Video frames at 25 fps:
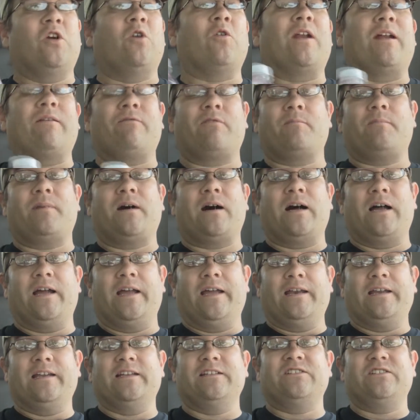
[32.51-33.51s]
Don't ever buy
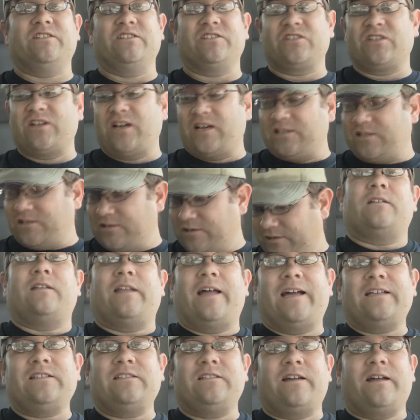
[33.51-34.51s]
it. It's disgusting.
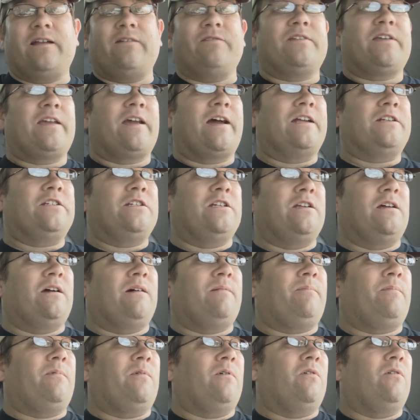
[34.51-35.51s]
Last night I was catching
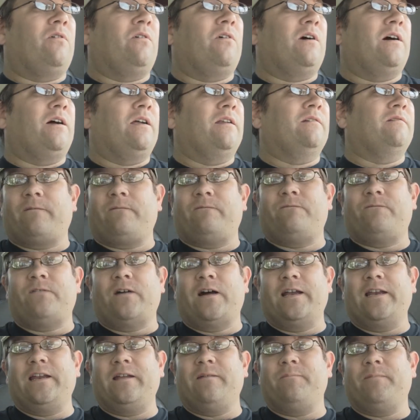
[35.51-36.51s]
up on
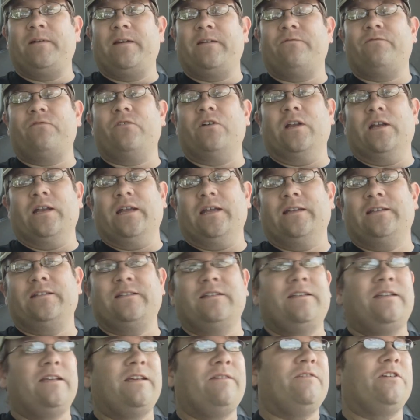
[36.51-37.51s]
Finding Bigfoot.
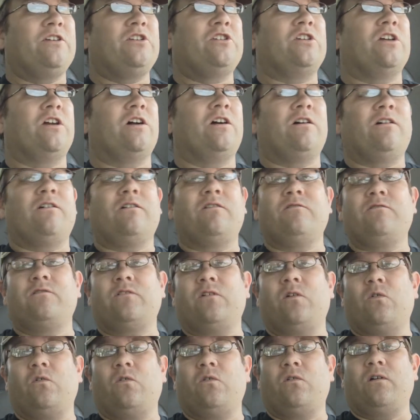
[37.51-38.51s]
It's a TV show
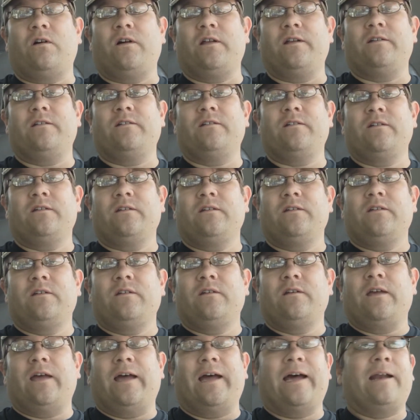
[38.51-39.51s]
on
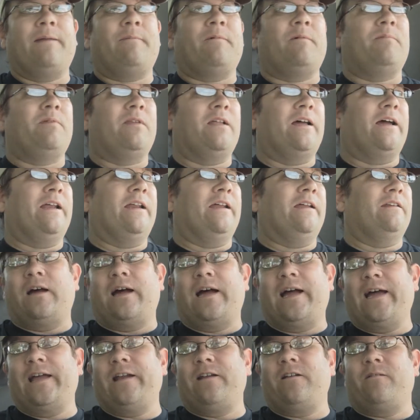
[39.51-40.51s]
Animal Planet.
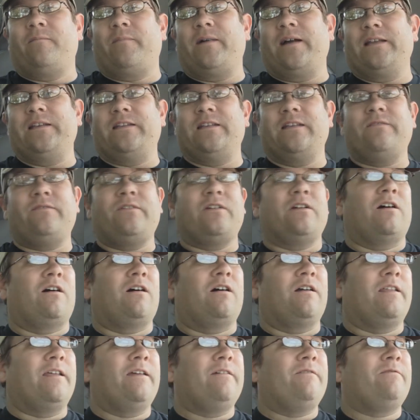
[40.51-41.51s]
I had it on my
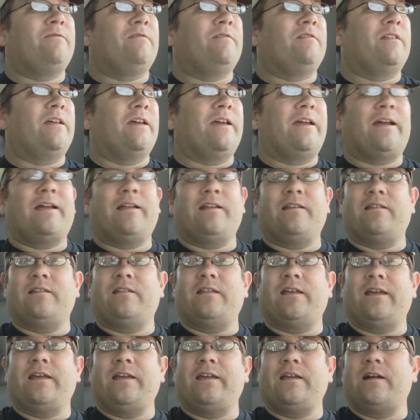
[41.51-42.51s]
DVR. they they had,
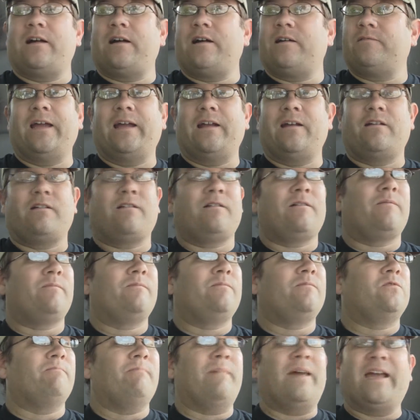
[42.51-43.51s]
they uh, aired
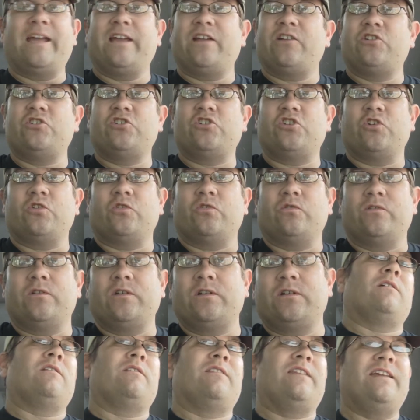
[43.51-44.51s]
on May or
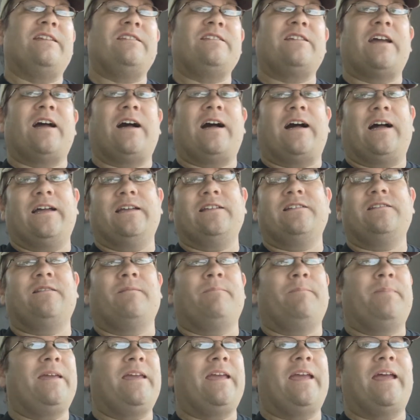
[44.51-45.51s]
June. These guys,
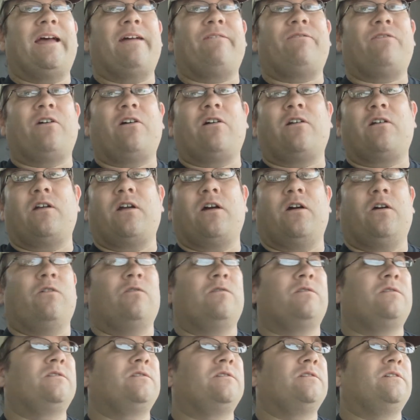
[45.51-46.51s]
the
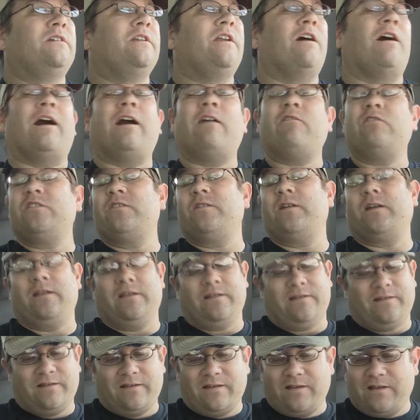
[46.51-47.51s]
BFRO, you know, I always
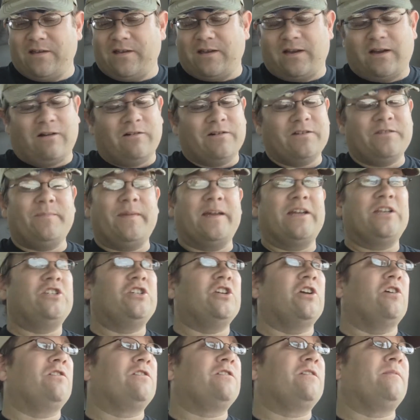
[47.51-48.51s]
I always make
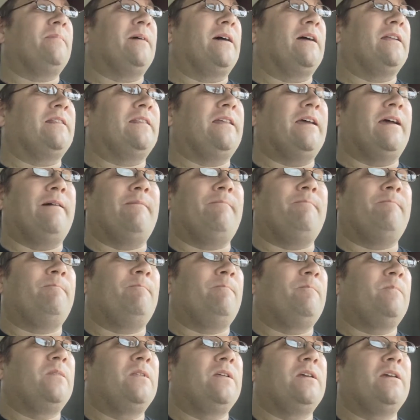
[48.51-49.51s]
jokes about them
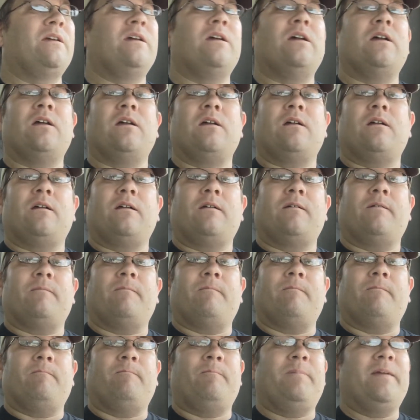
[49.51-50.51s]

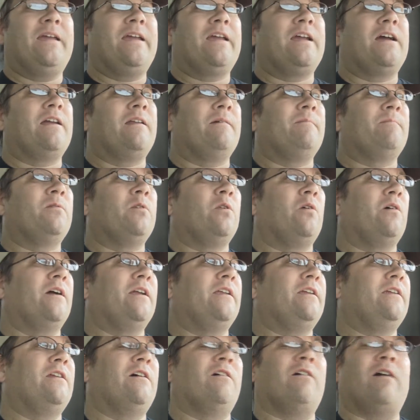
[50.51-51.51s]
being
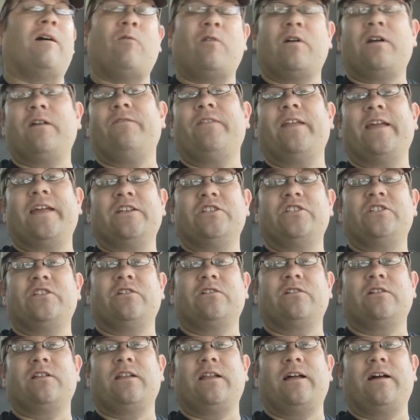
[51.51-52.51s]
unemployed. You know, I wonder if they can
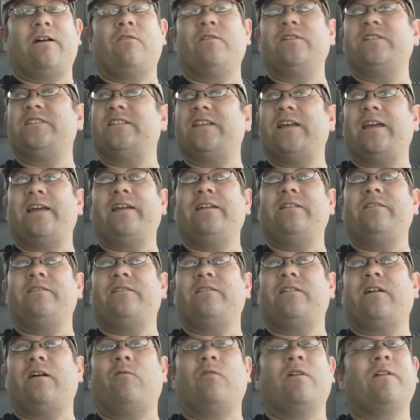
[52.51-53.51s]
still. I always say
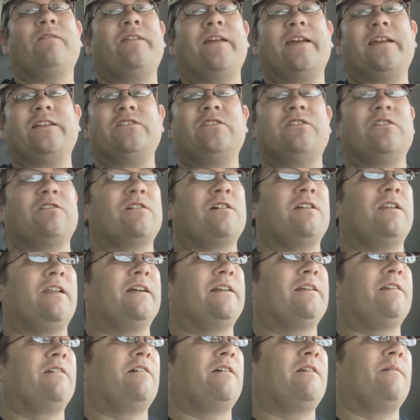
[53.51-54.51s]
I wonder if they can still
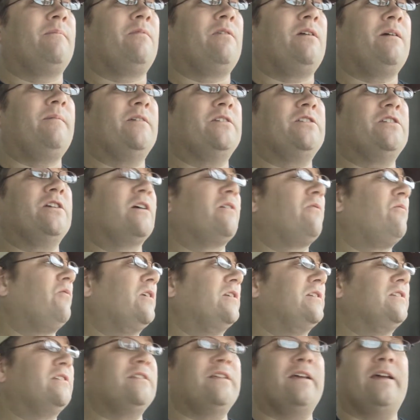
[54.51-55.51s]
collect their unemployment check
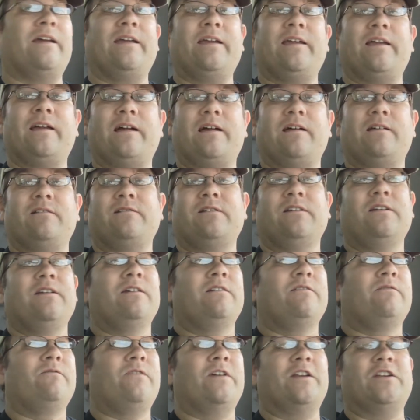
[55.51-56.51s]
once they uh,
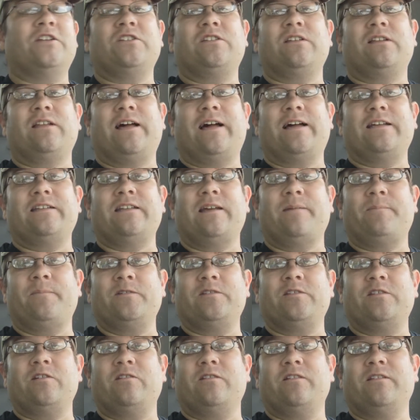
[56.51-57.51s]
finish the last
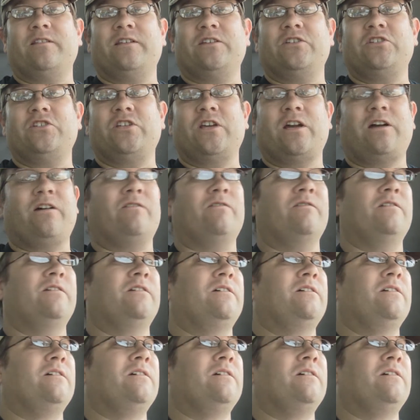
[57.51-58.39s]
episode of this show.